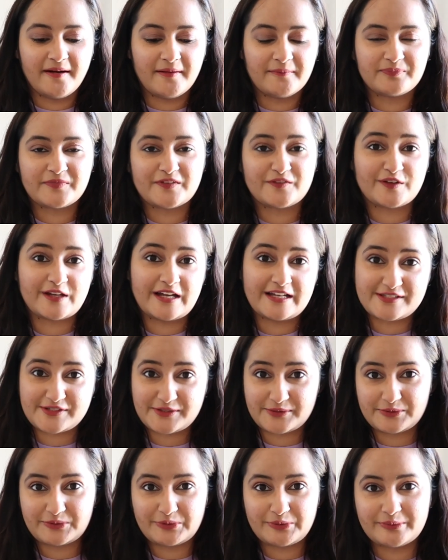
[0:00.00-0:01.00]
If you guys
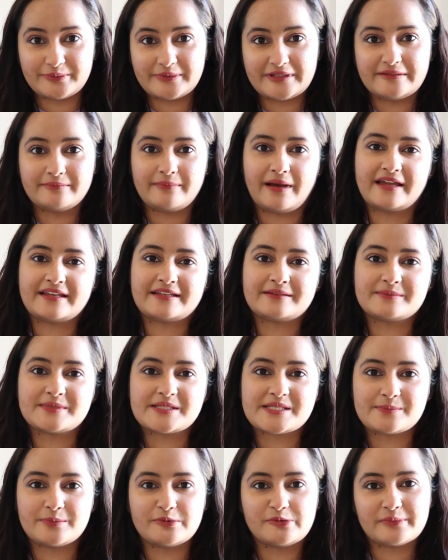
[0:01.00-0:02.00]
don't know me, my name is
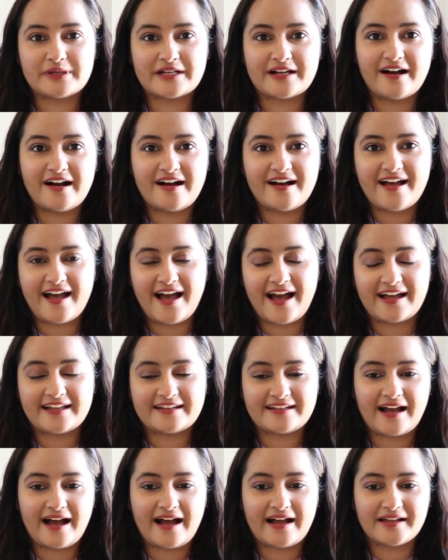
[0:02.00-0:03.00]
Bhumika and
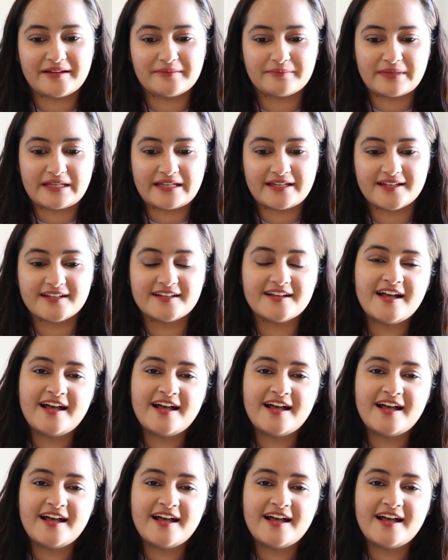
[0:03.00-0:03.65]
I make